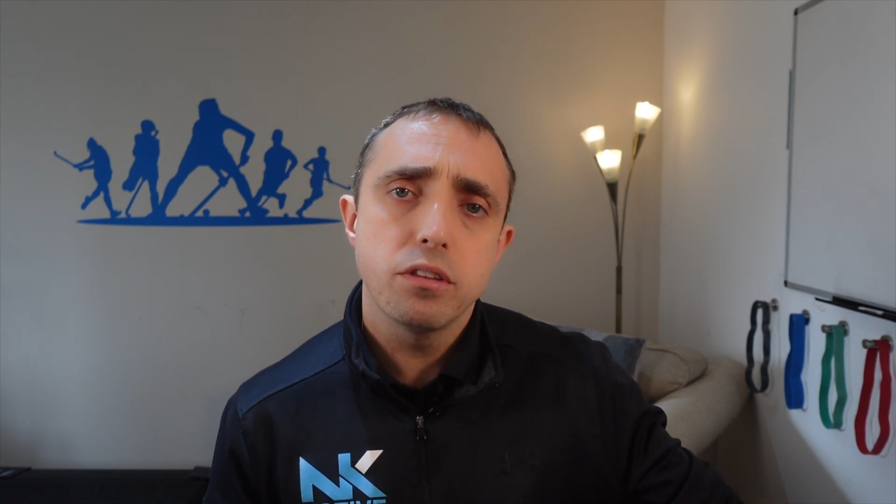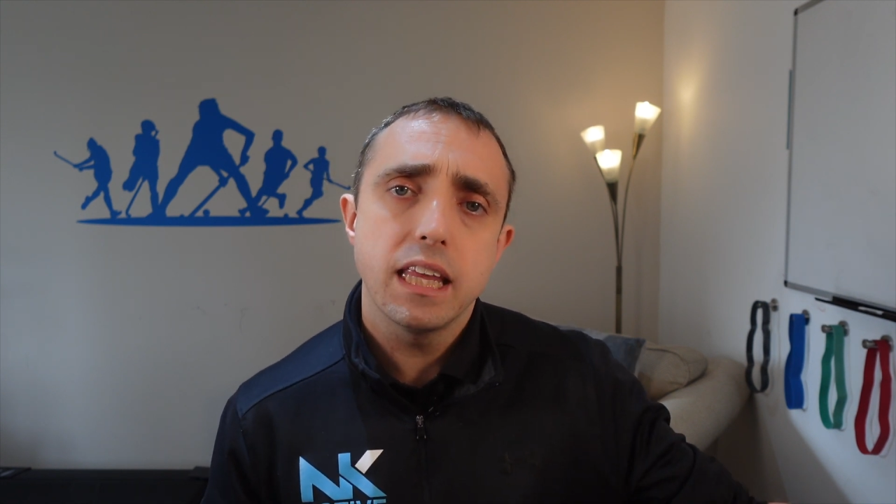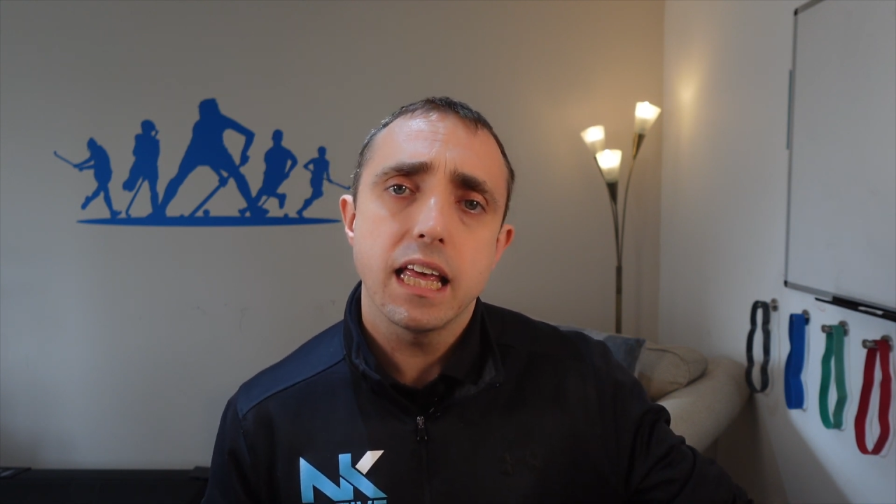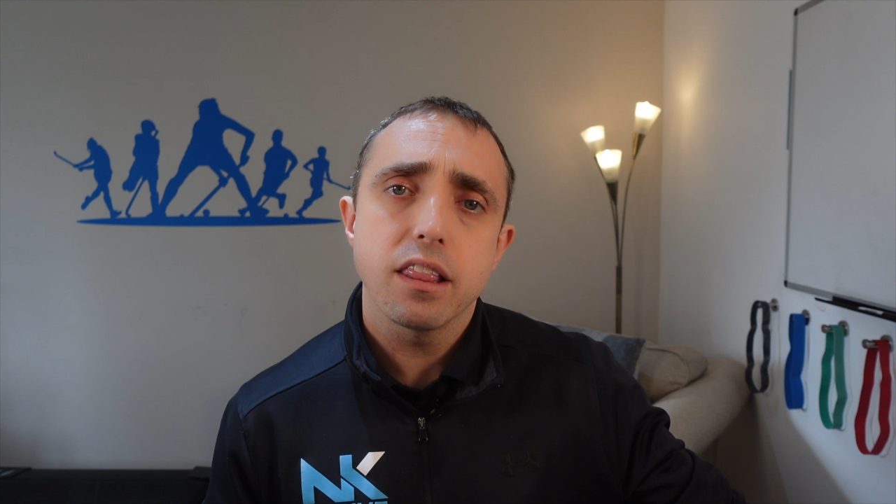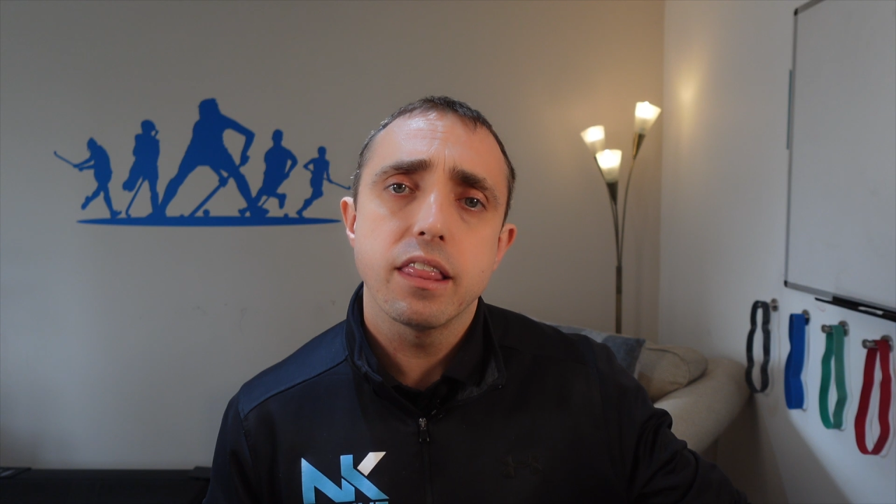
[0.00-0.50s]

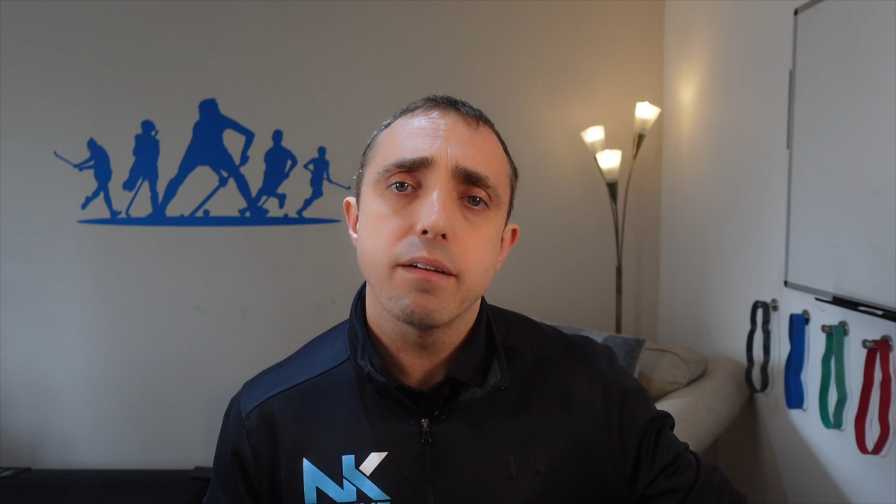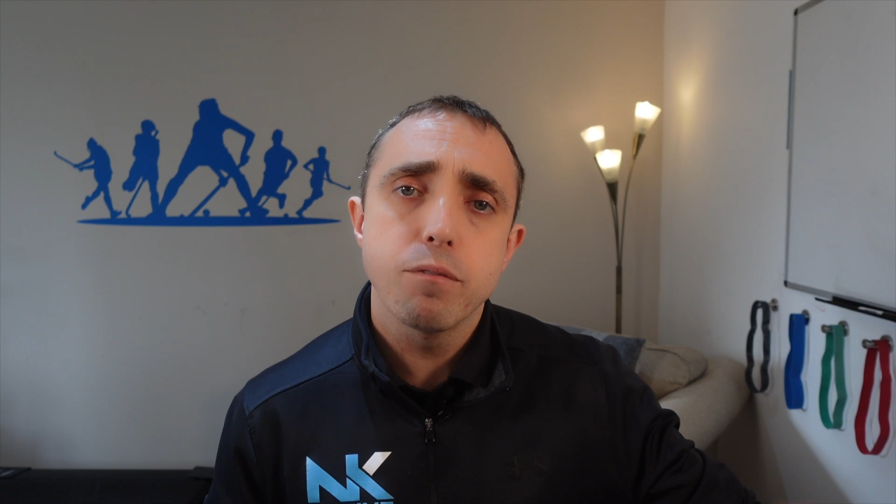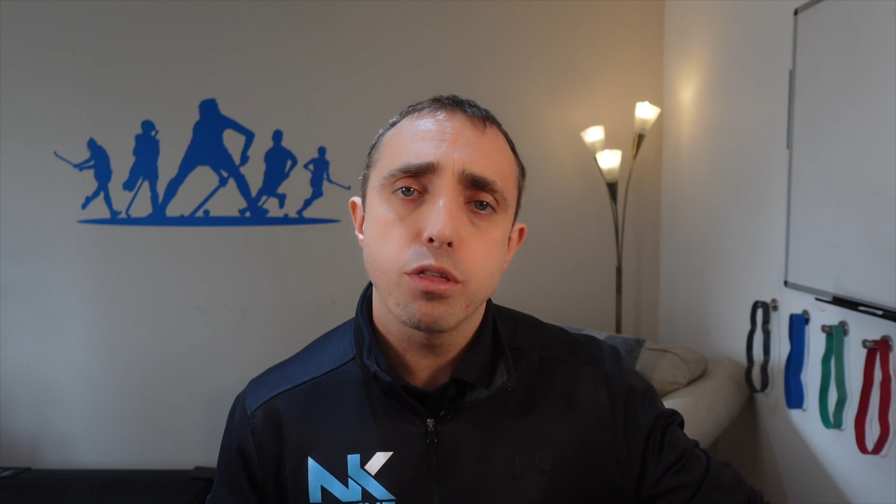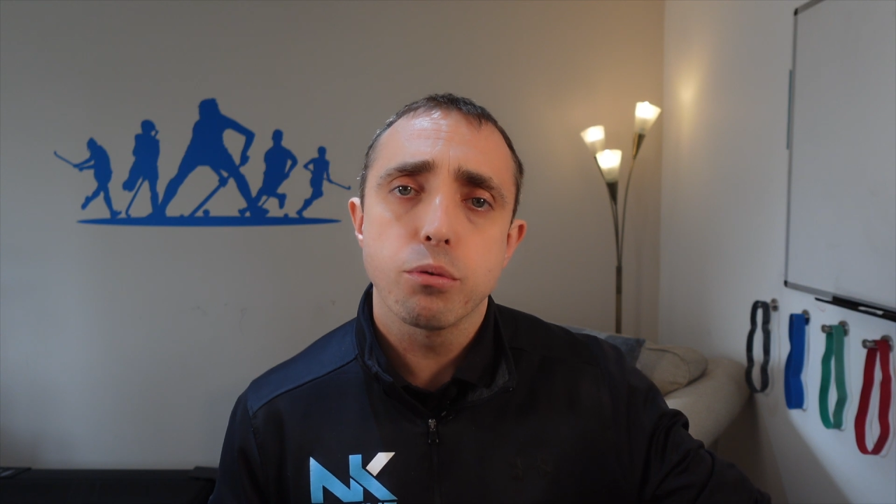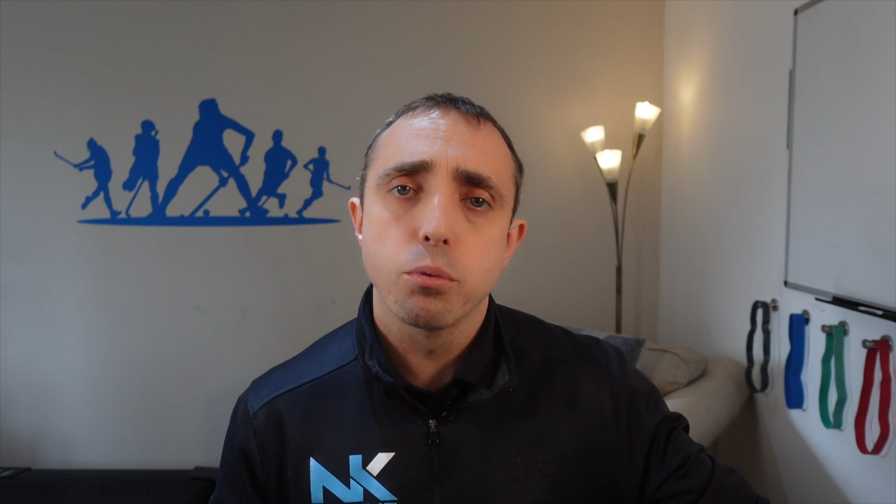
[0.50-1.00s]
get them
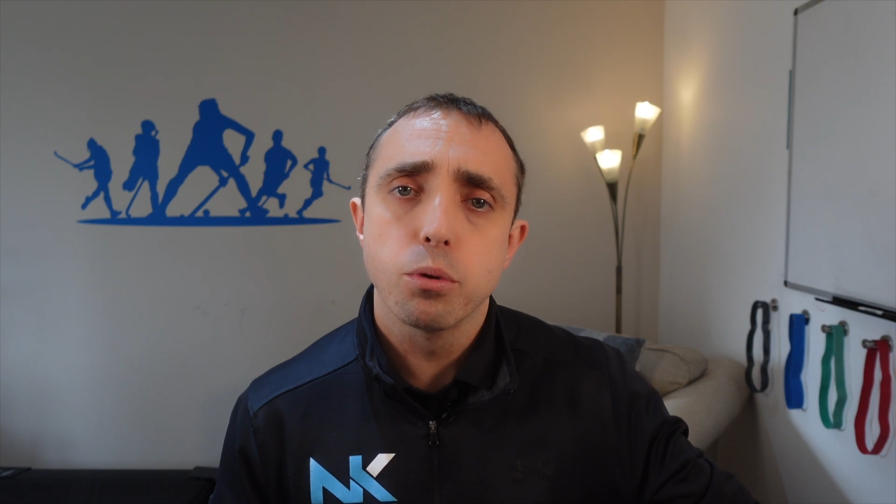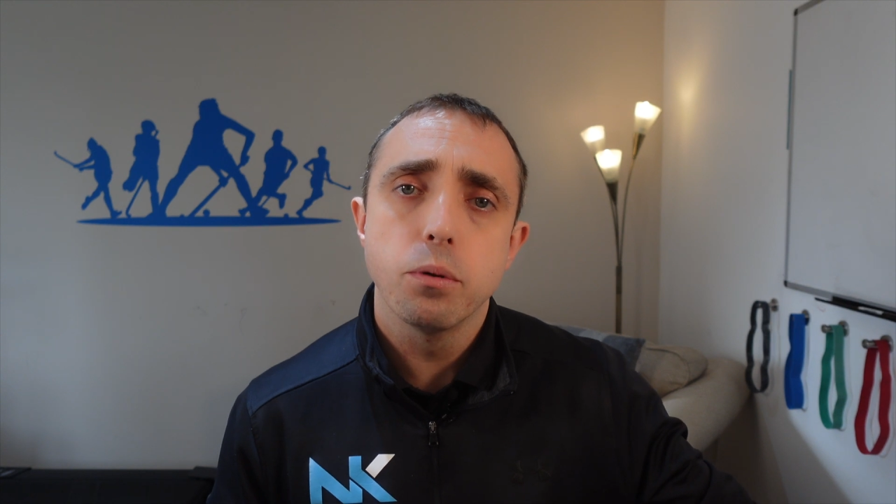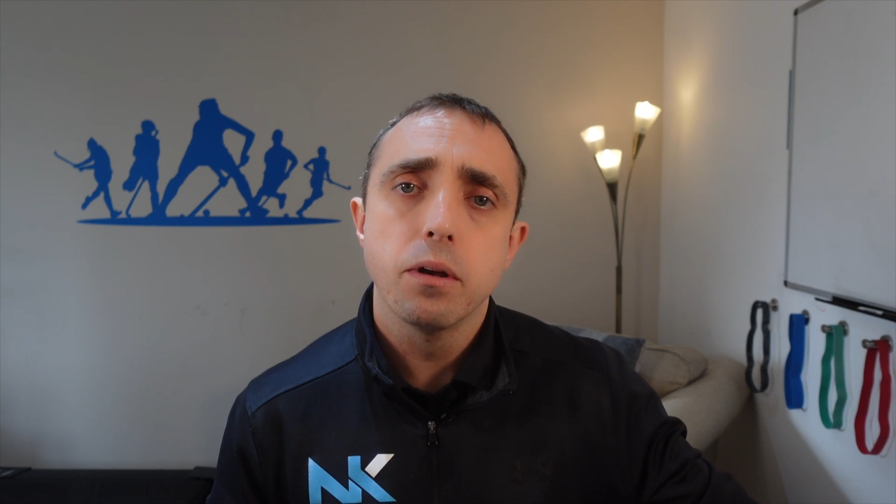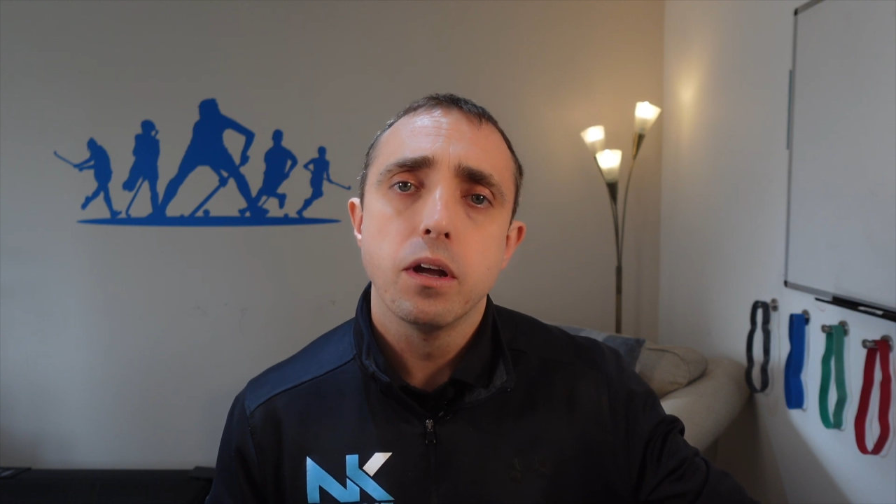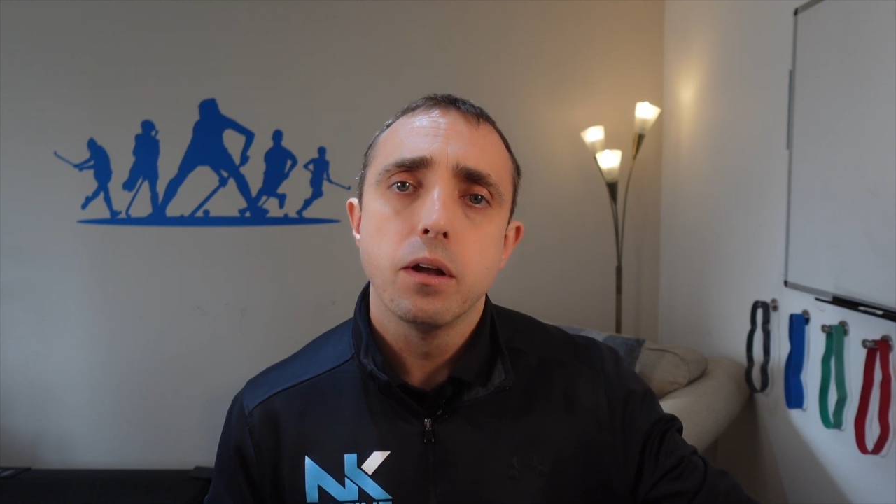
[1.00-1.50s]
through